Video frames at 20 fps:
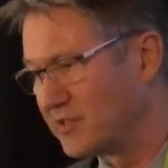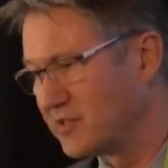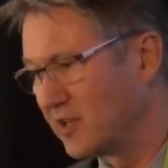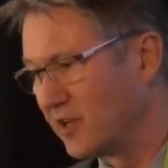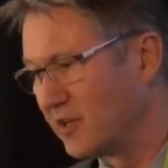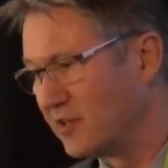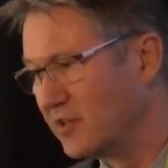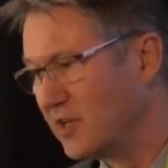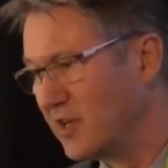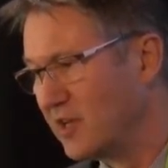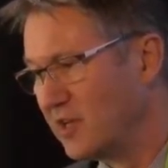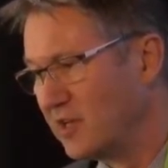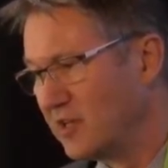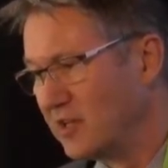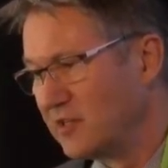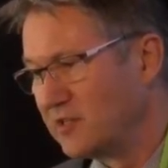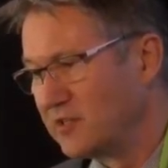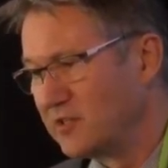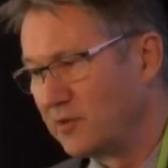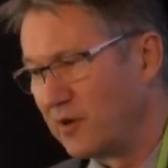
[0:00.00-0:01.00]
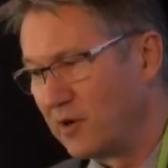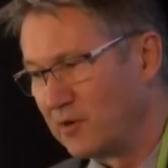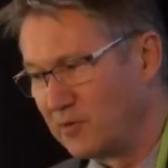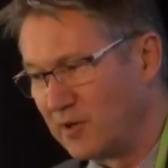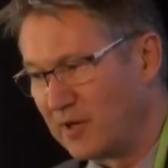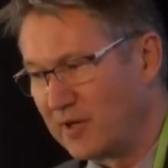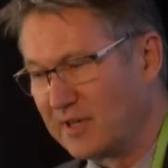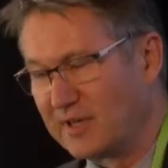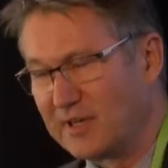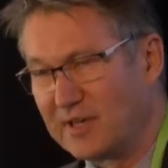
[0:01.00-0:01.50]
So, do I
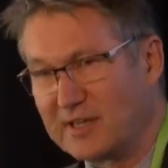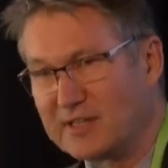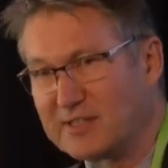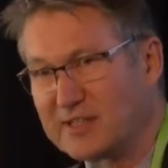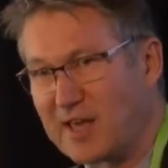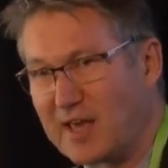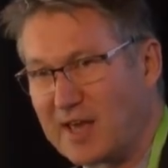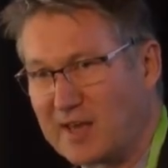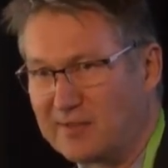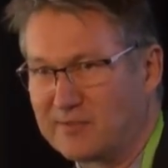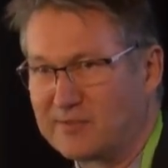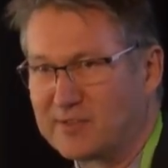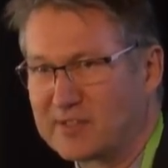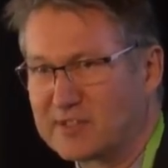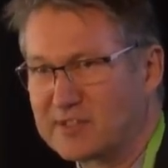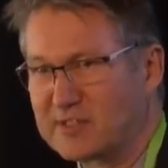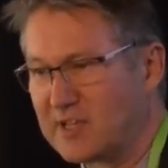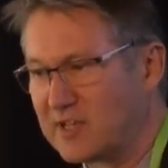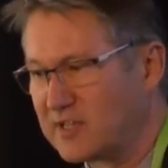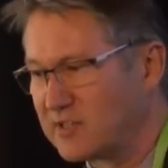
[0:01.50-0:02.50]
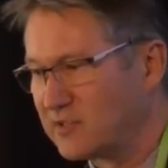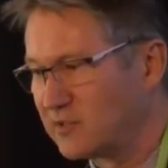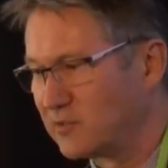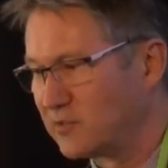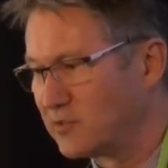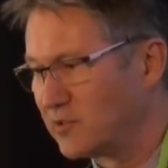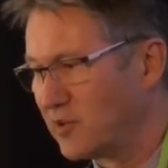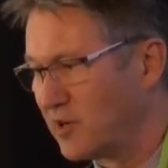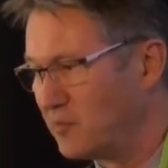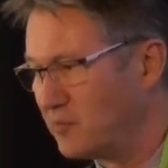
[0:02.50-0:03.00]
really need to have this test
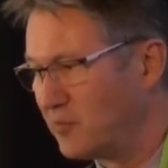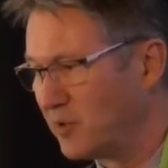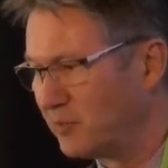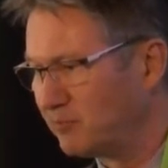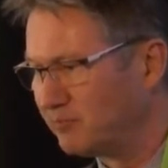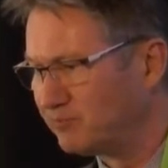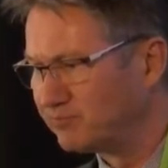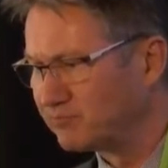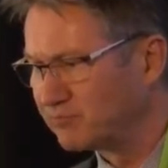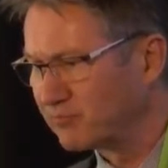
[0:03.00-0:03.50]
or treatment?